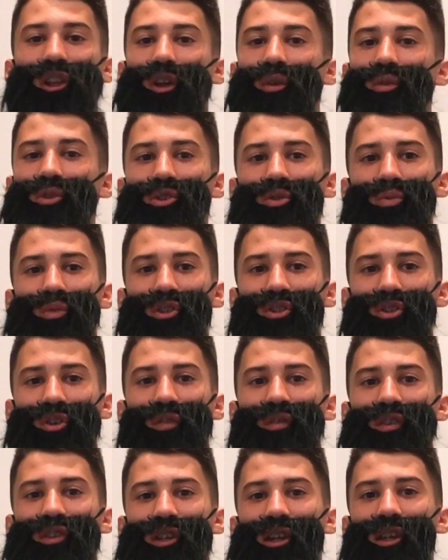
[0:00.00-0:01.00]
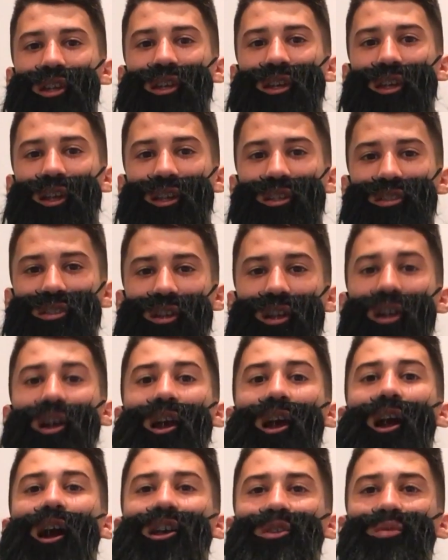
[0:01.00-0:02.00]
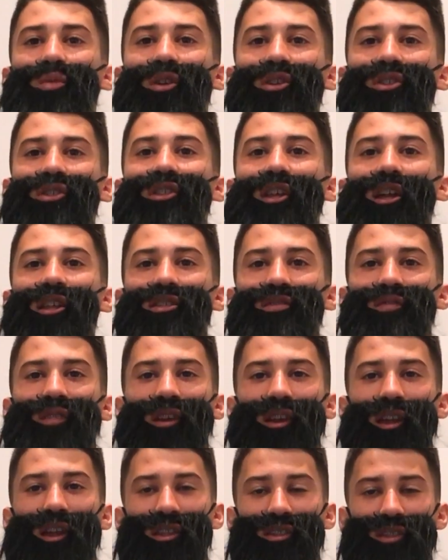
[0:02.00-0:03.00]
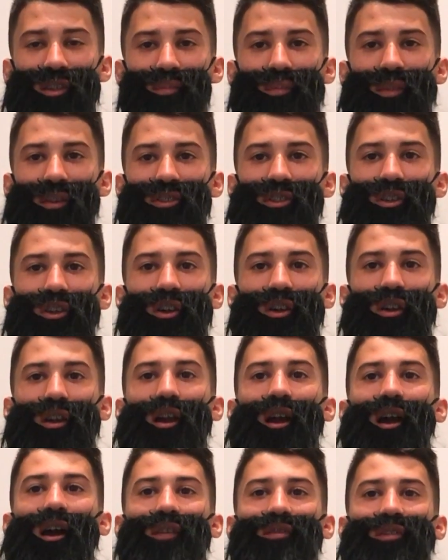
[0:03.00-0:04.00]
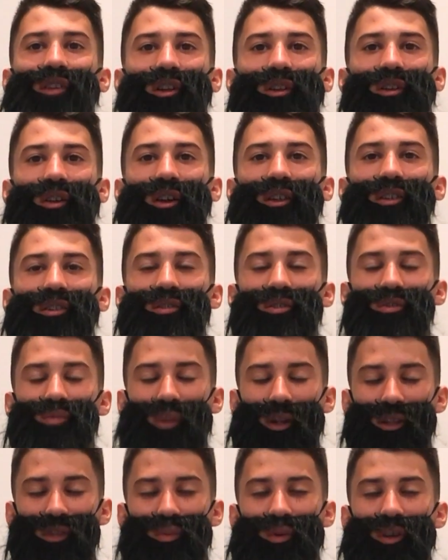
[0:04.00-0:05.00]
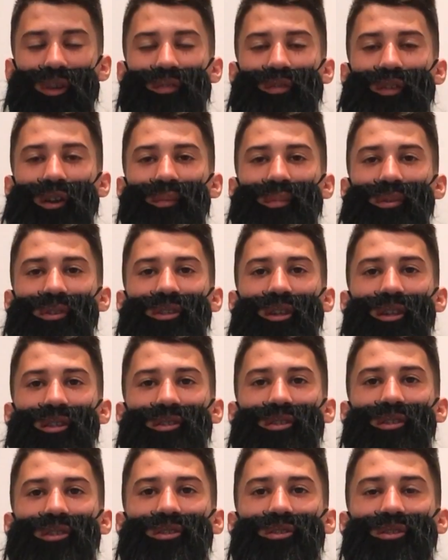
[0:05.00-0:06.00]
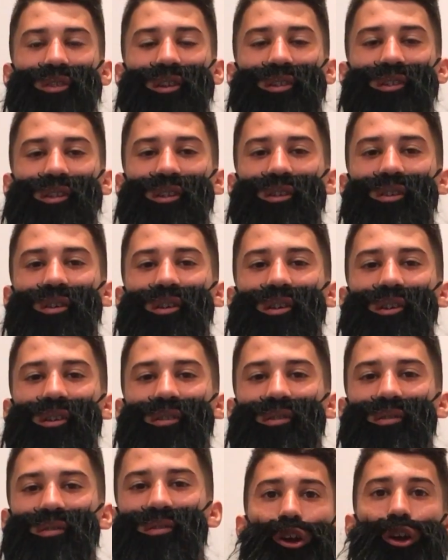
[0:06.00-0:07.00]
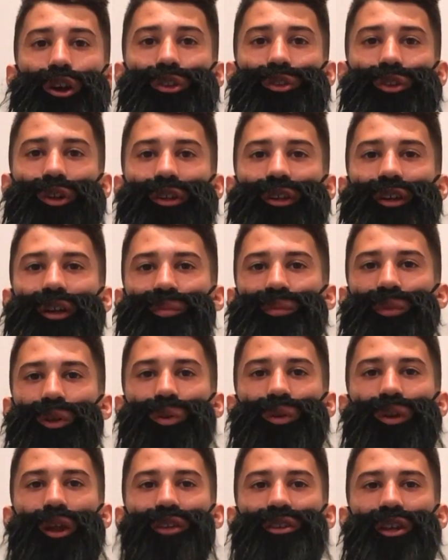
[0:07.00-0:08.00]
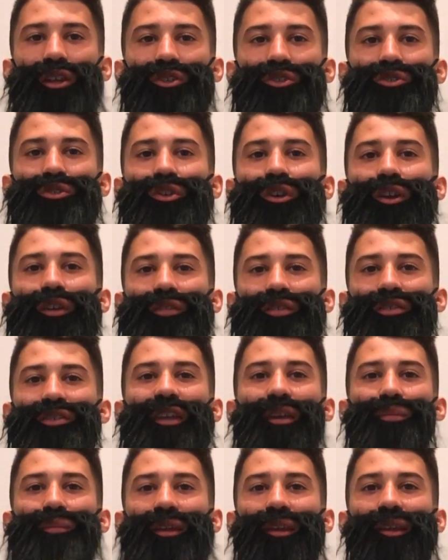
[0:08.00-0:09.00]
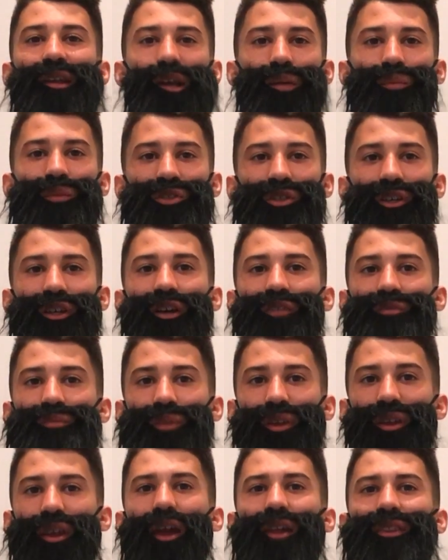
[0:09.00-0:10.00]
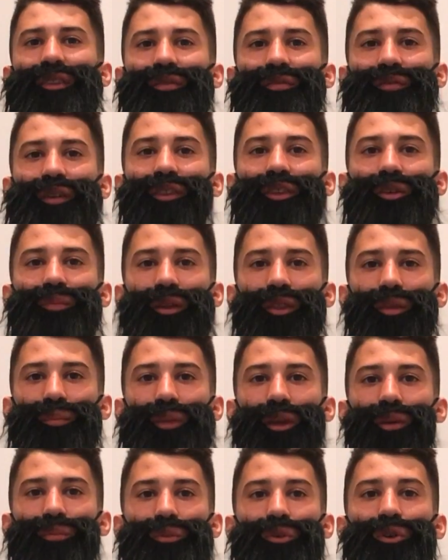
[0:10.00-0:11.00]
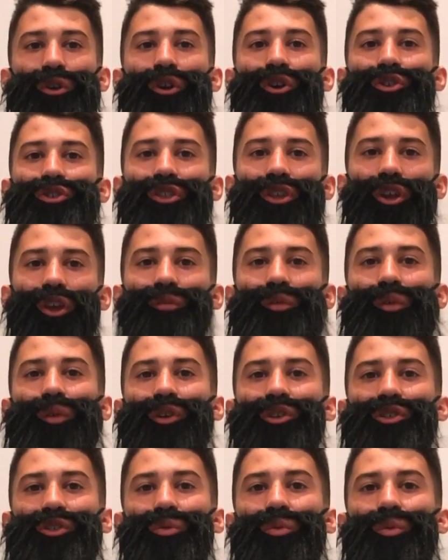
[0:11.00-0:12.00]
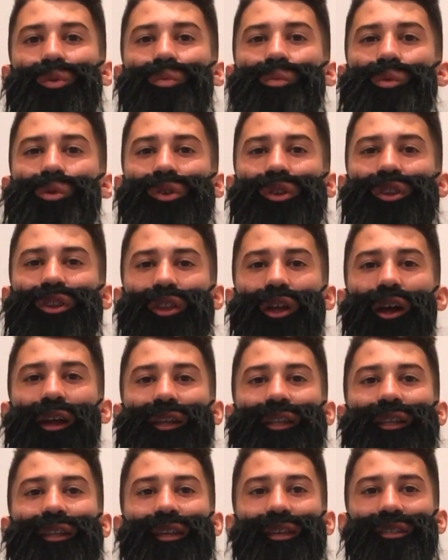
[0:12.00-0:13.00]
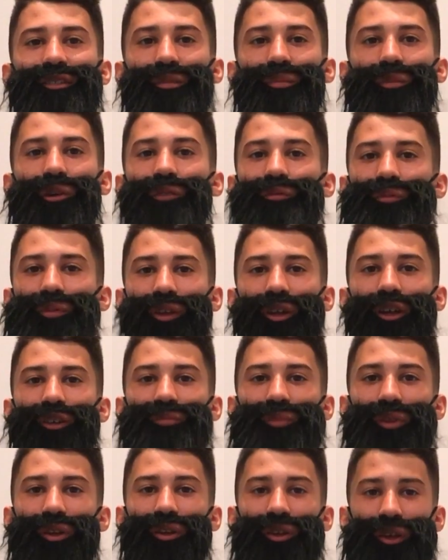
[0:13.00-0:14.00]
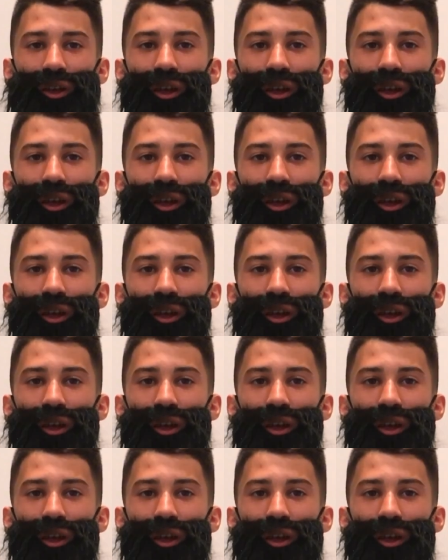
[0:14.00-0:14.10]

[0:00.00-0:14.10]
lowest risk of attaining cancer, as well as deaths for cancer in Mexico have declined by 25% since 1990. Non-government organizations are not of the same income as the government and are funded by the people, so the overall issue will more than likely need some help from the government.